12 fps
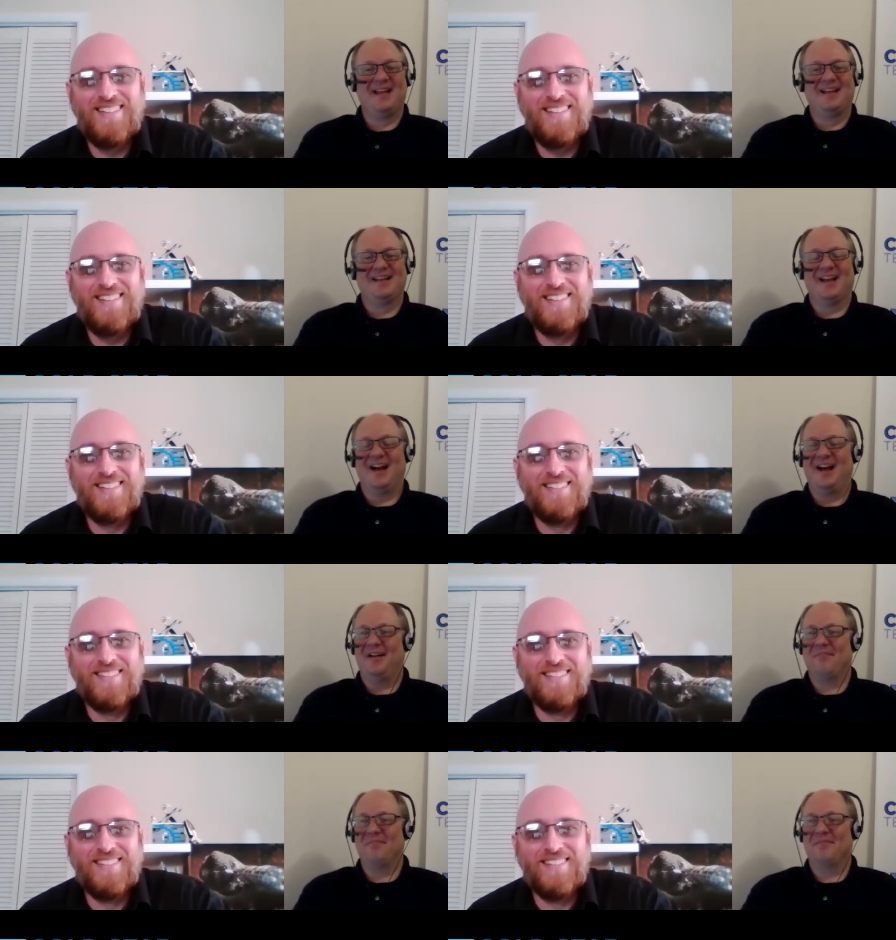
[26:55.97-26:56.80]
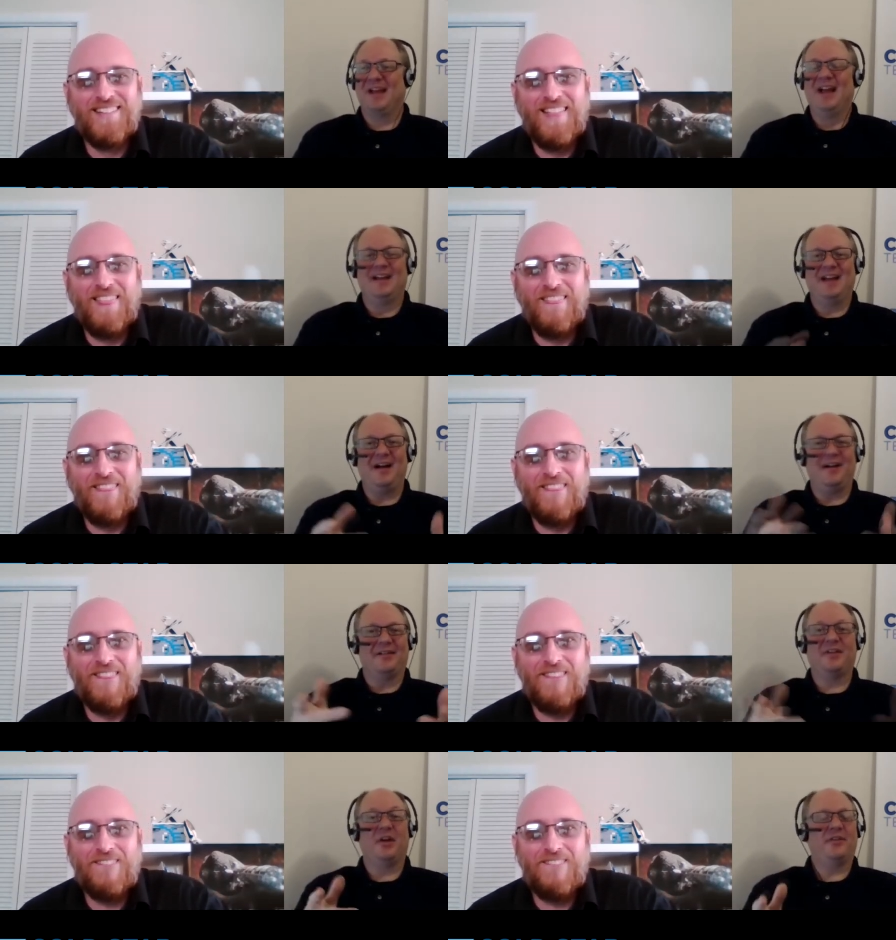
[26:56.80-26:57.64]
Speaker 1: Um, yeah.
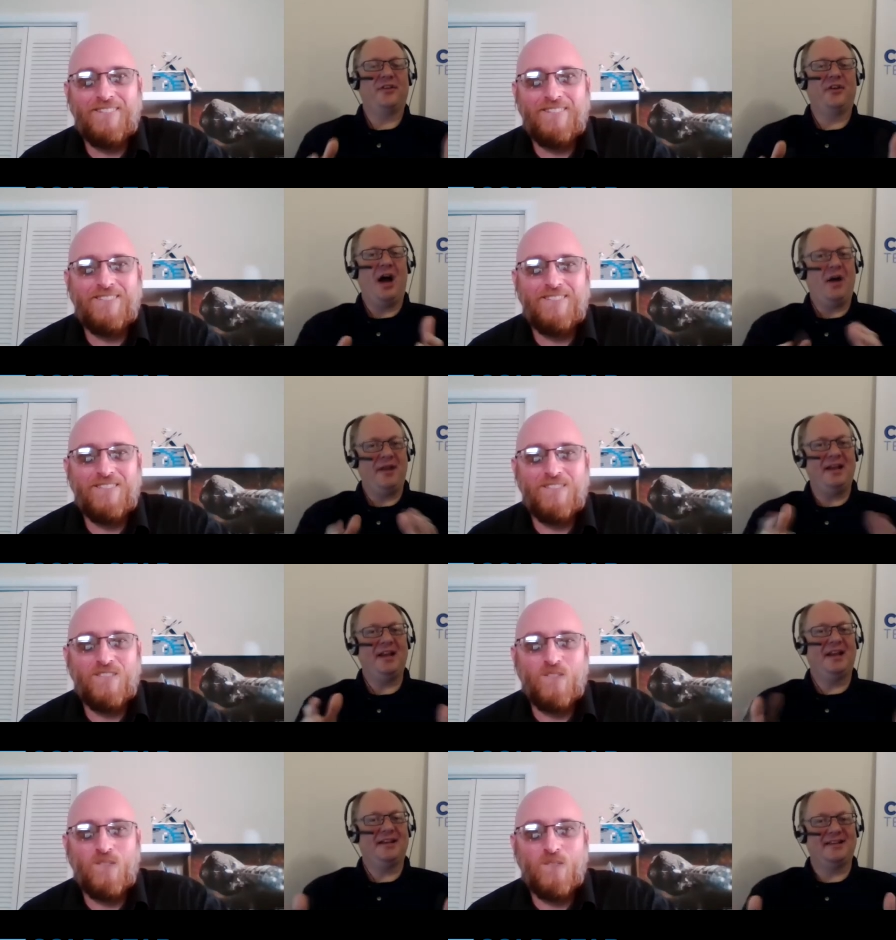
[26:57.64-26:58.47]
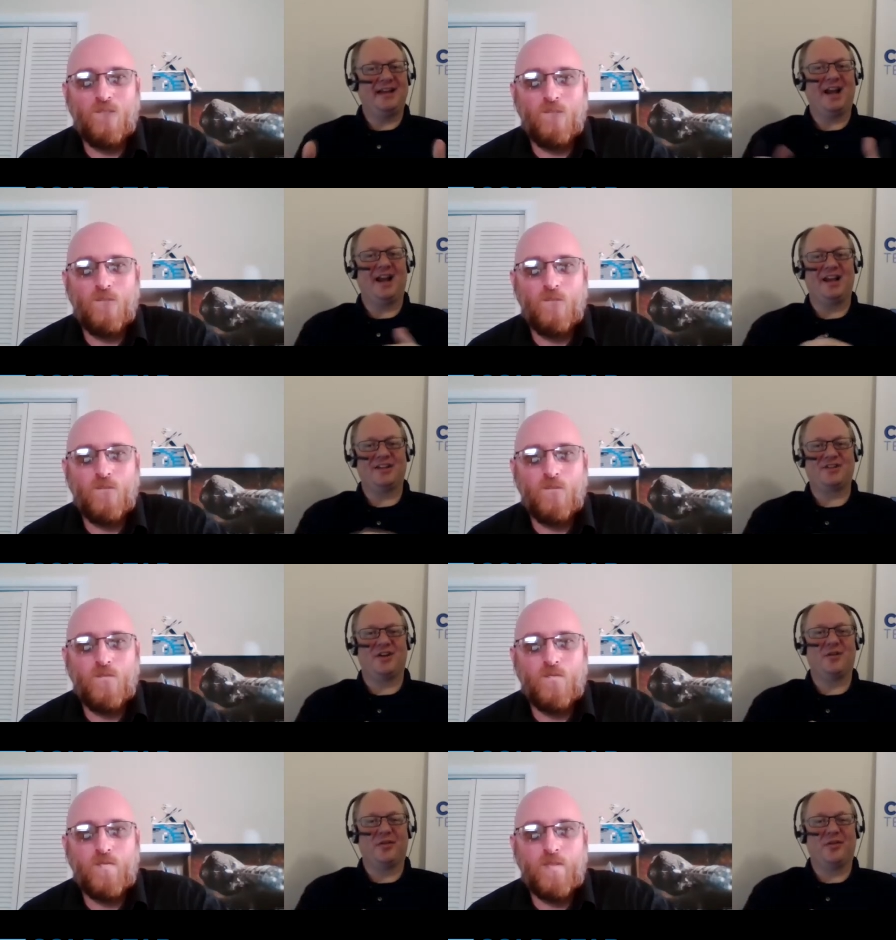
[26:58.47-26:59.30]
So, so how many satellites are you
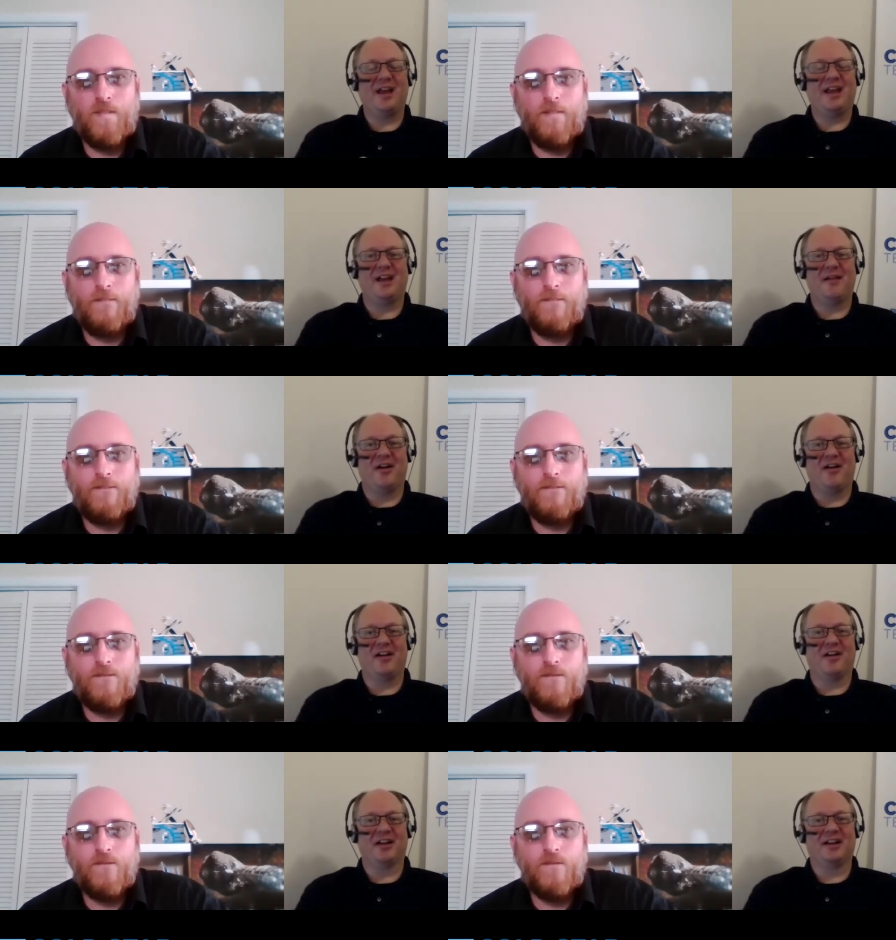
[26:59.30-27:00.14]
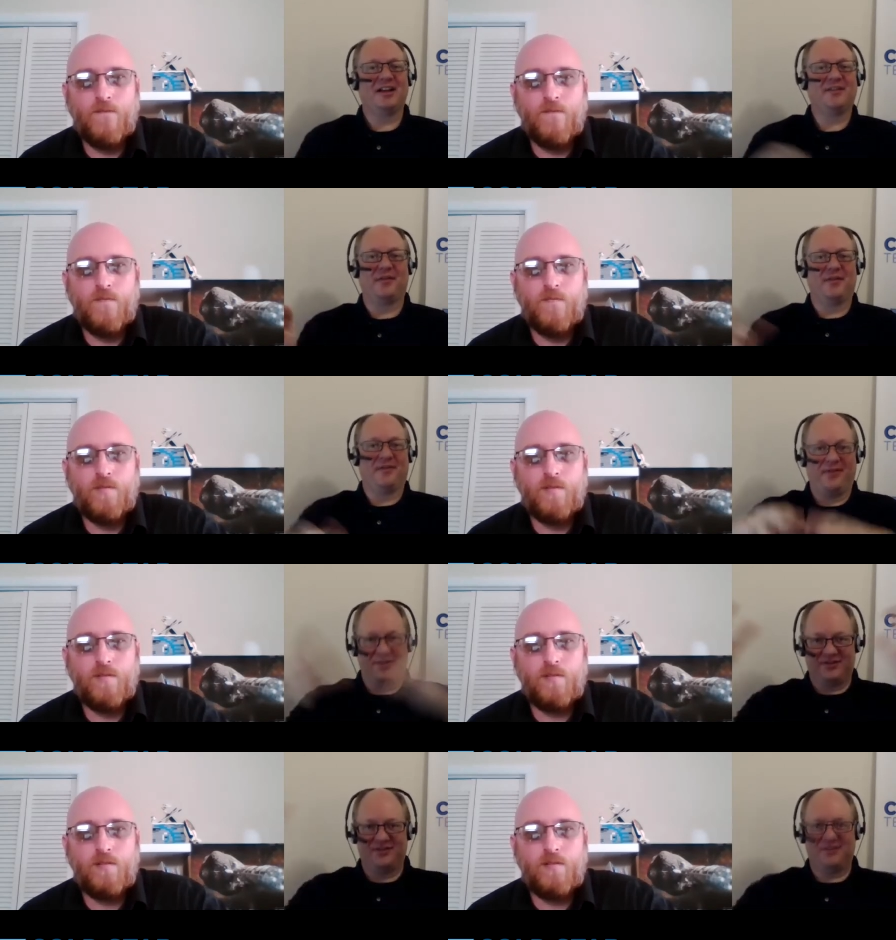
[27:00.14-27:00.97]
thinking about here, at least for the
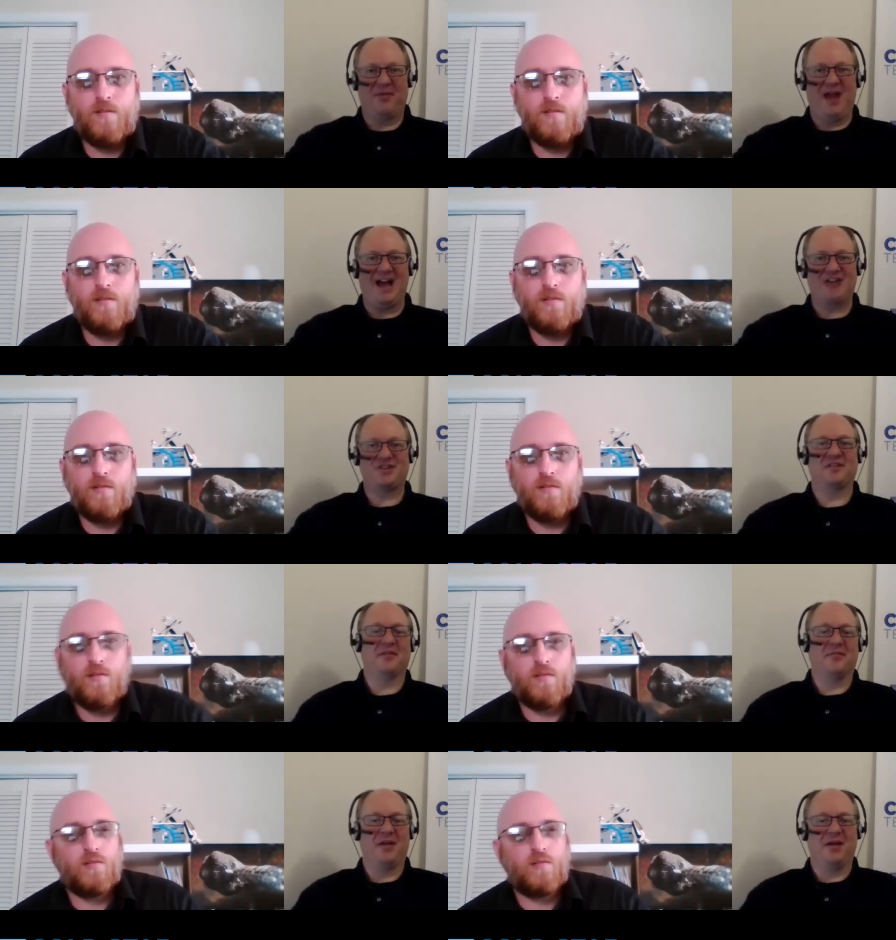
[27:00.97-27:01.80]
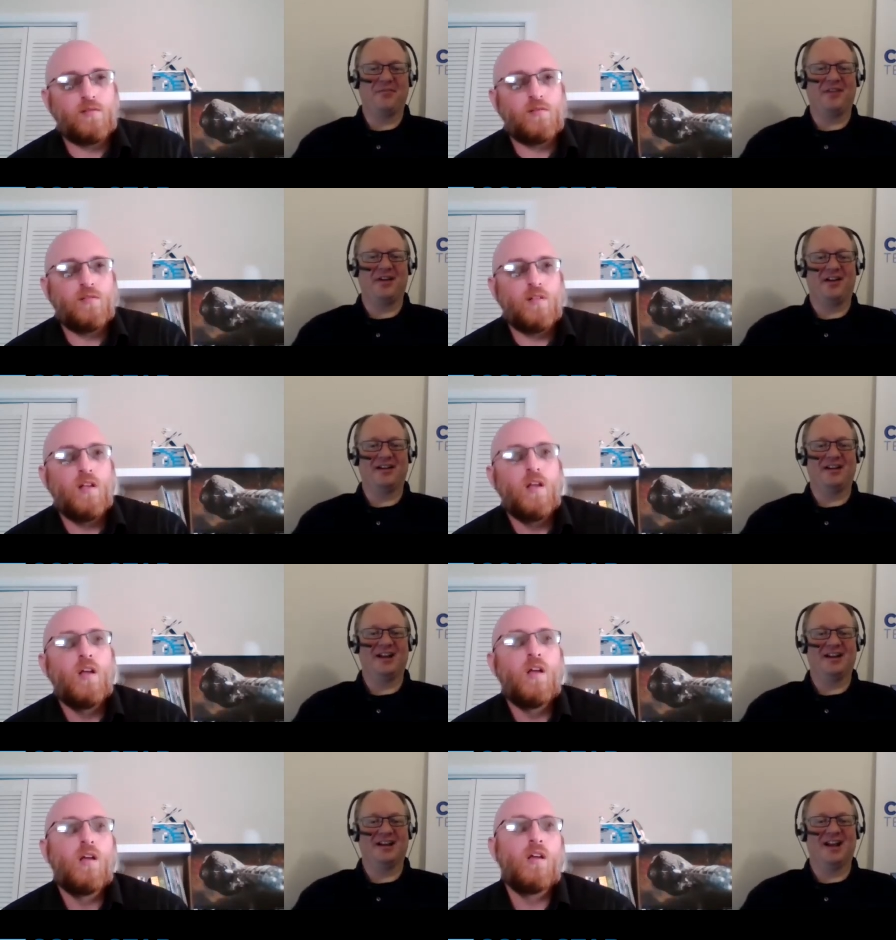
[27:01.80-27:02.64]
first batch of them up there, and, and
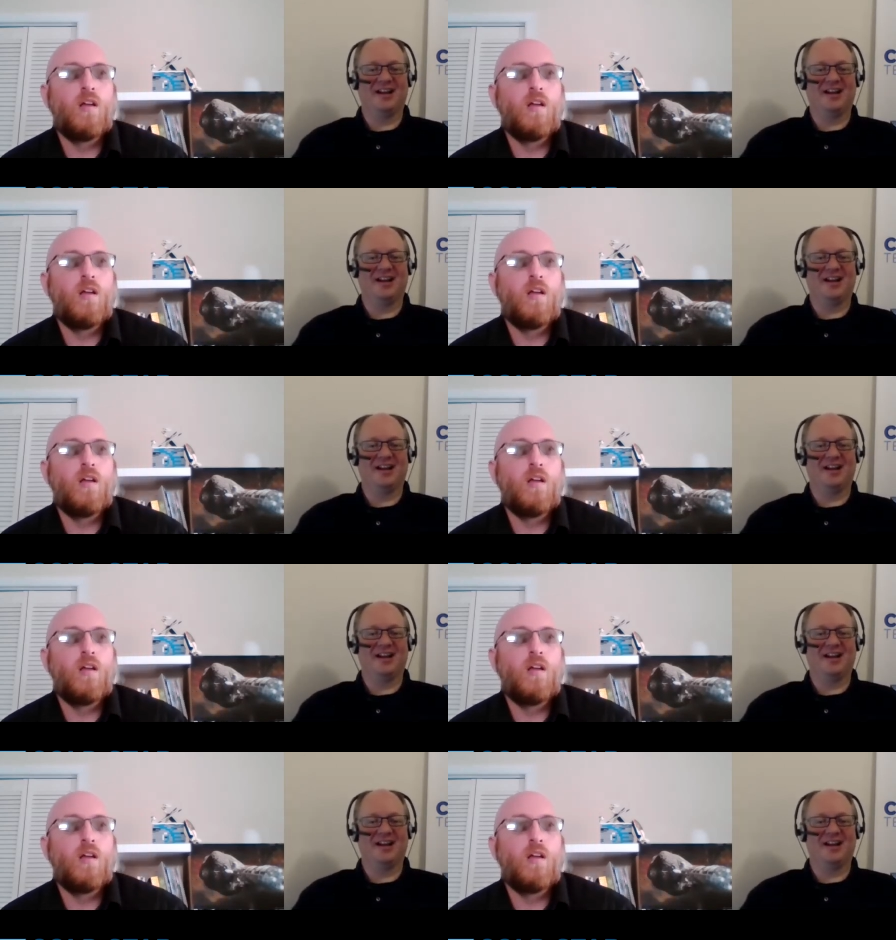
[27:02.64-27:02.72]
getting